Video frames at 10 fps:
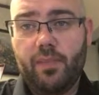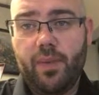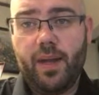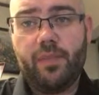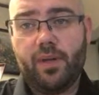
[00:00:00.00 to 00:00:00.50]

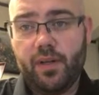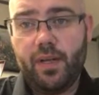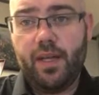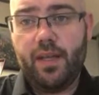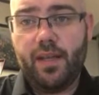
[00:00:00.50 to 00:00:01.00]
paper
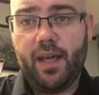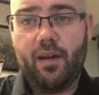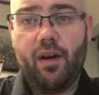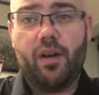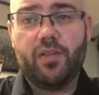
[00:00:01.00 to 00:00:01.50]
that
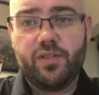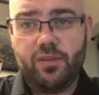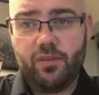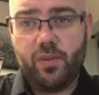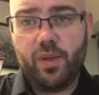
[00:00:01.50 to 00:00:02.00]
all
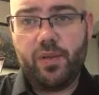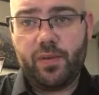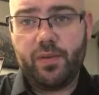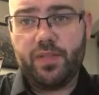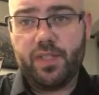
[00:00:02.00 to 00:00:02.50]

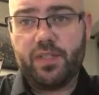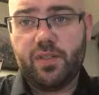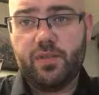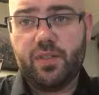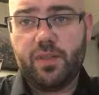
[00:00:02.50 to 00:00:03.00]
2306
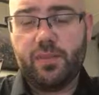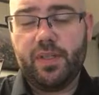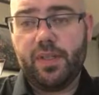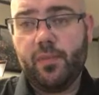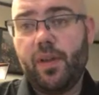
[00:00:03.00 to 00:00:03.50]
students
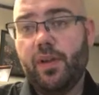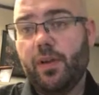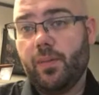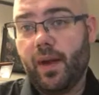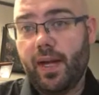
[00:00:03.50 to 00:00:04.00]
complete, whether
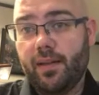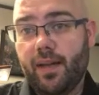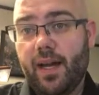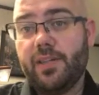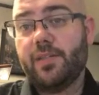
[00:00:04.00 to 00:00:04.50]
you're in my
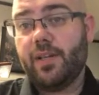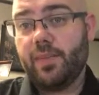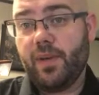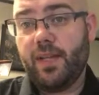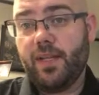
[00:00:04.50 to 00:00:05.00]
class or
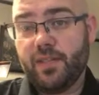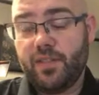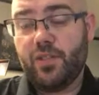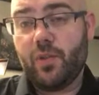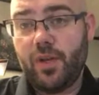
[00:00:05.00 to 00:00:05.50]
anybody
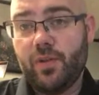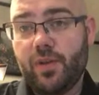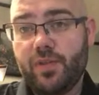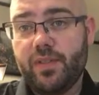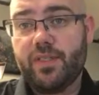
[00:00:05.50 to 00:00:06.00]
else's
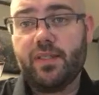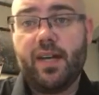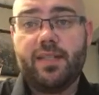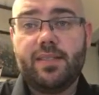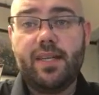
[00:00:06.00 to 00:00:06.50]
2306
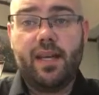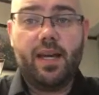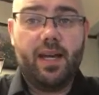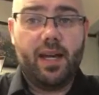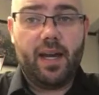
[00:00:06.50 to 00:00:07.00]
class.
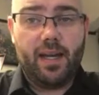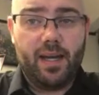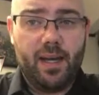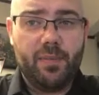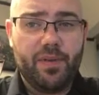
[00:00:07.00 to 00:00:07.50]

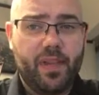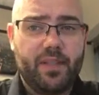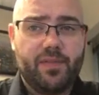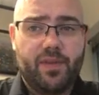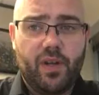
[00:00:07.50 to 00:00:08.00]
A couple
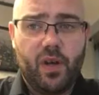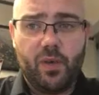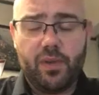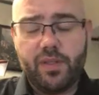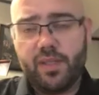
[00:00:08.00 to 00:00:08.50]
things of
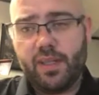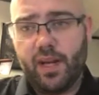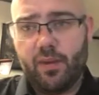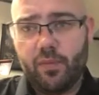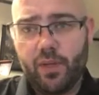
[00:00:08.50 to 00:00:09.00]
note
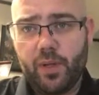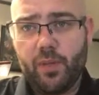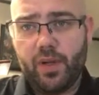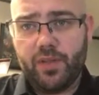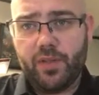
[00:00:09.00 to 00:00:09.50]
that I really
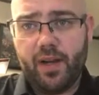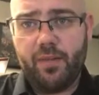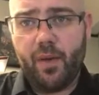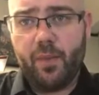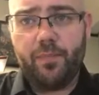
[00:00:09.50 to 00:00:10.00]
want to
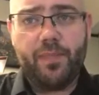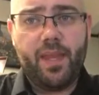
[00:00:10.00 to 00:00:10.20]
drive home.